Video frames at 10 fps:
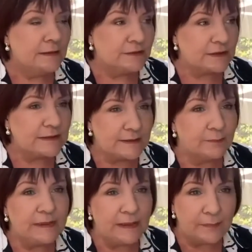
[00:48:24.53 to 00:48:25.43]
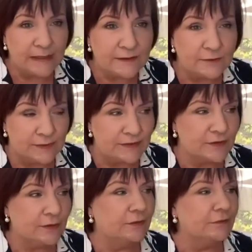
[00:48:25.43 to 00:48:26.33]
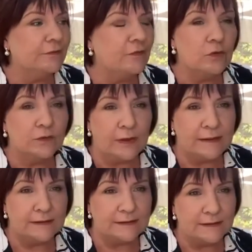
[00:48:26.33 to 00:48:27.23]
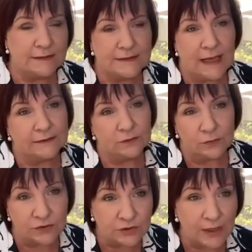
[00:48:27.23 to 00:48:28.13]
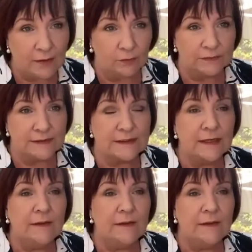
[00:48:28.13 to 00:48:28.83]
just simply a better return for creditors and or shareholders